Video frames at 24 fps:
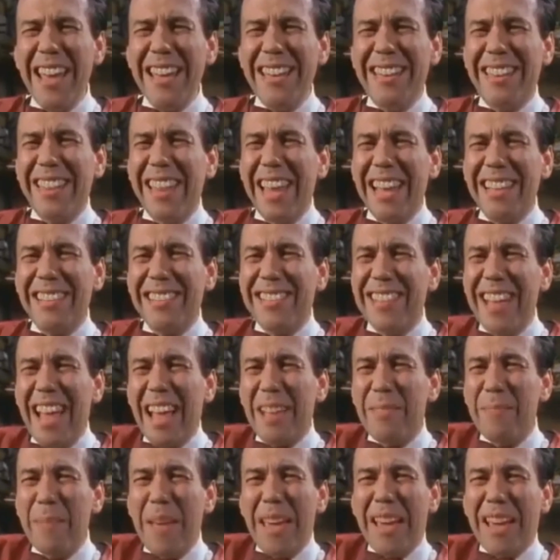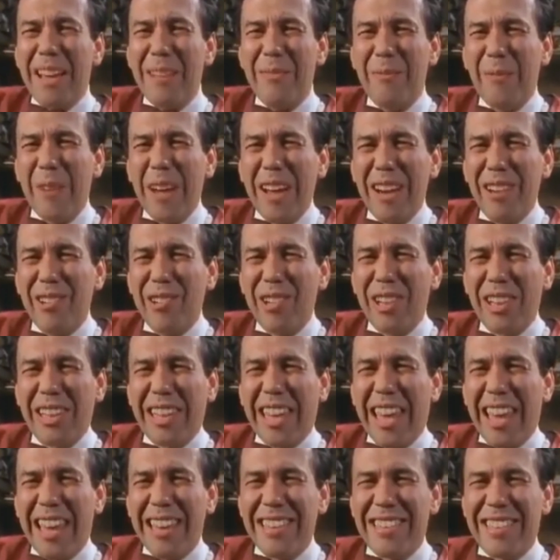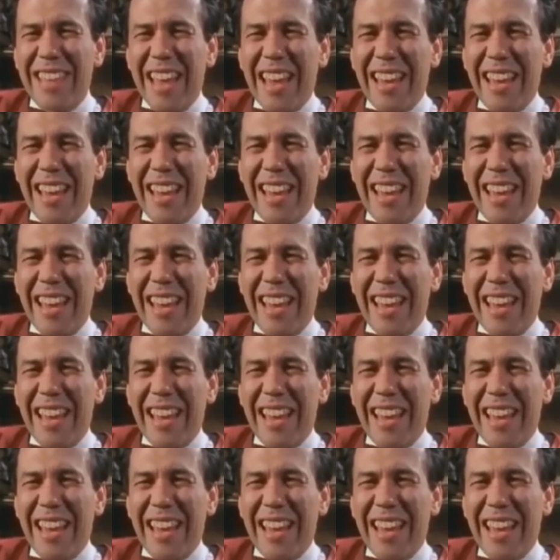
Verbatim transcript: Gosling in The Tale of Station